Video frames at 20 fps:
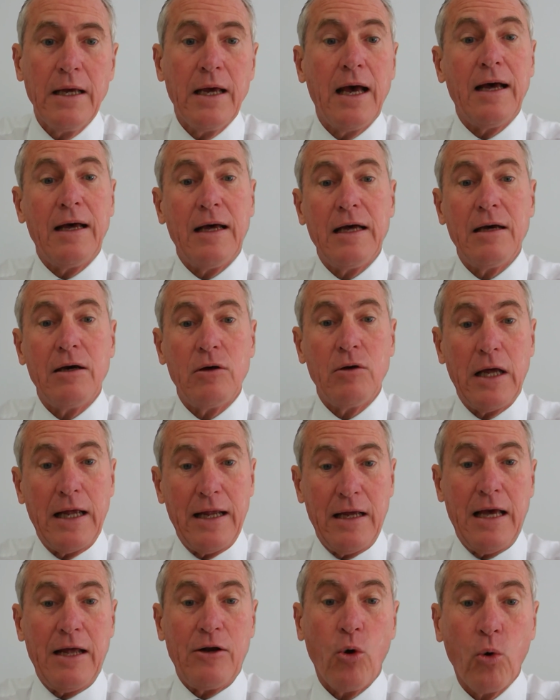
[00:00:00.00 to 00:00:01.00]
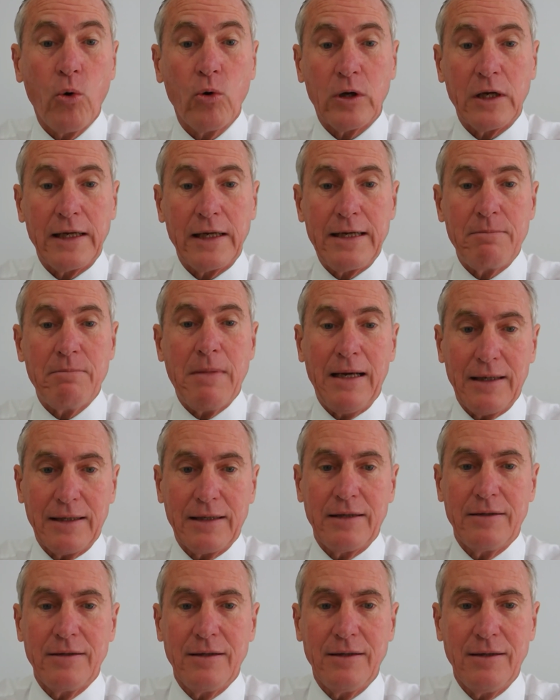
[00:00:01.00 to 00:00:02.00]
an orderly
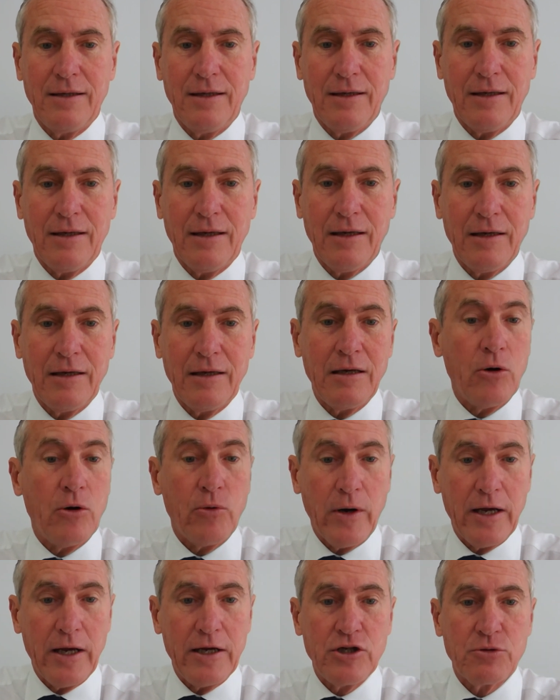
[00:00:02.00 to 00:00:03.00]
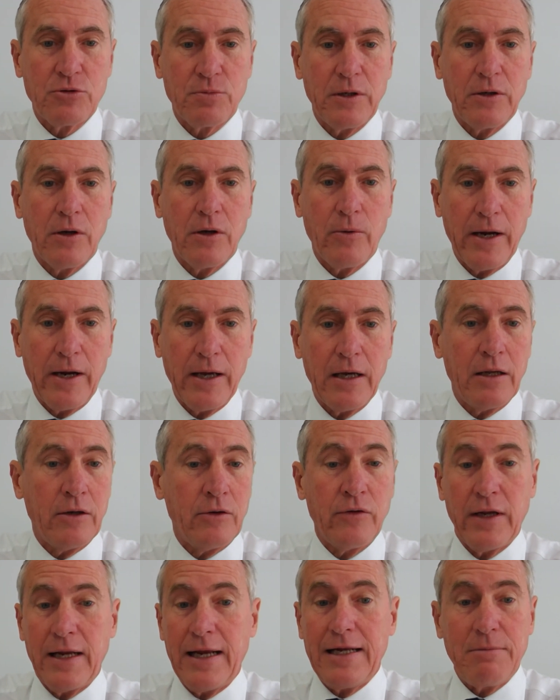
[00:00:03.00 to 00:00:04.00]
market arrangement
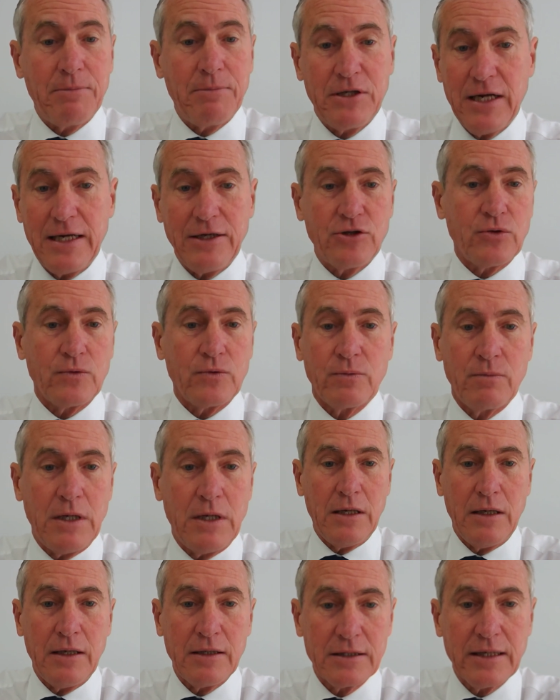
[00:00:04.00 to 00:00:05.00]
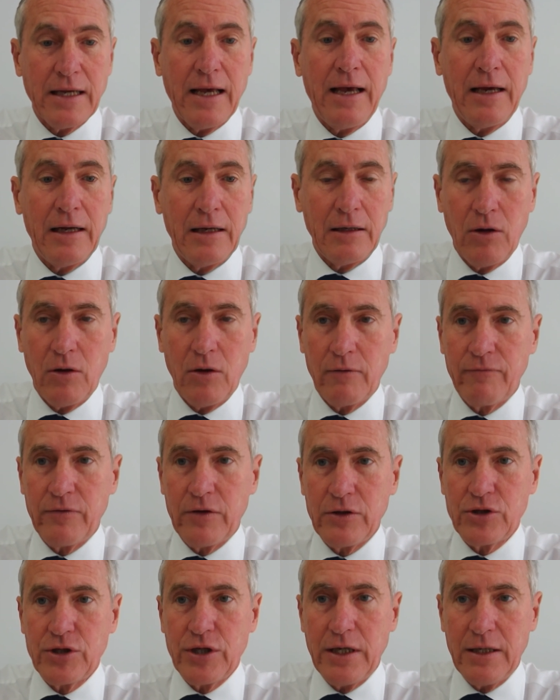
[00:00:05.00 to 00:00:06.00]
around any potential sale of
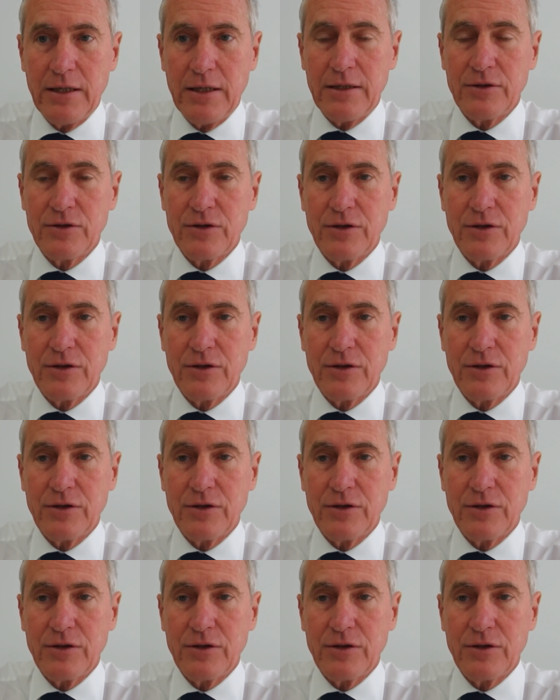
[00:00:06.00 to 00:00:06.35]
the shares.